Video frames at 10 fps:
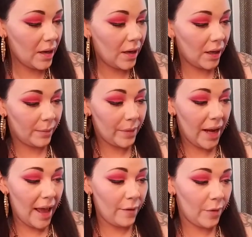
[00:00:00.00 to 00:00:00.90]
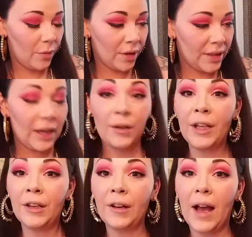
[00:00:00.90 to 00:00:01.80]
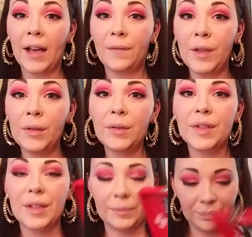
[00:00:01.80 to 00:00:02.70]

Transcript: But everyone down here I've used.